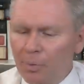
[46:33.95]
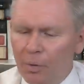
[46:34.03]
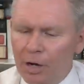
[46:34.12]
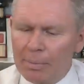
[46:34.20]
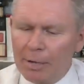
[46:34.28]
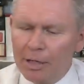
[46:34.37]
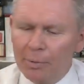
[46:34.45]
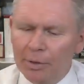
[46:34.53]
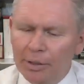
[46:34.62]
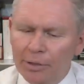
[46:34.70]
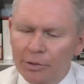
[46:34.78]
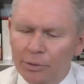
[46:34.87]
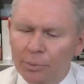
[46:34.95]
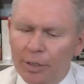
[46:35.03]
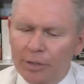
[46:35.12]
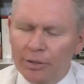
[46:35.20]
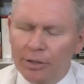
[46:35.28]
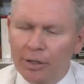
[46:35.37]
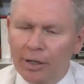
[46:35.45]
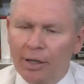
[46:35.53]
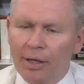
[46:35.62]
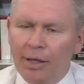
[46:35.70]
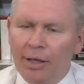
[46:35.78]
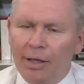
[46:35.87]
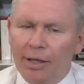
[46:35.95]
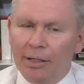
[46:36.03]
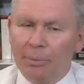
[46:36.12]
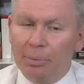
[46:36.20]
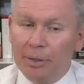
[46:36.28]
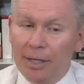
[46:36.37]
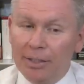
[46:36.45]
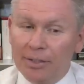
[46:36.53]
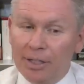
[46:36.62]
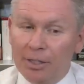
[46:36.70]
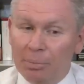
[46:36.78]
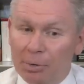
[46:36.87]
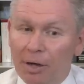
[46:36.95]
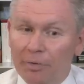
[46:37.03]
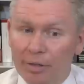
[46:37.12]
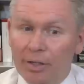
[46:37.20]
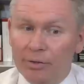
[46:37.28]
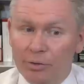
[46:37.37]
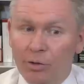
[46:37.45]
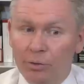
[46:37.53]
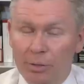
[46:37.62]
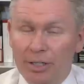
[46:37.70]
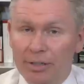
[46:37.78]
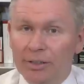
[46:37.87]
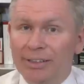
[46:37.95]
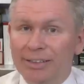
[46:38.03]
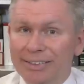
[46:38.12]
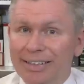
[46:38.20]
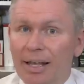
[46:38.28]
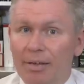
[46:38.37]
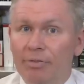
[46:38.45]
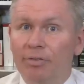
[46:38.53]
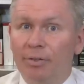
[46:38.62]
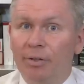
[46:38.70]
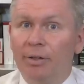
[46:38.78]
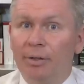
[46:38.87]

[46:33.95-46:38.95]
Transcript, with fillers: or am I willing to winter in a place that the prophet has told me is safe?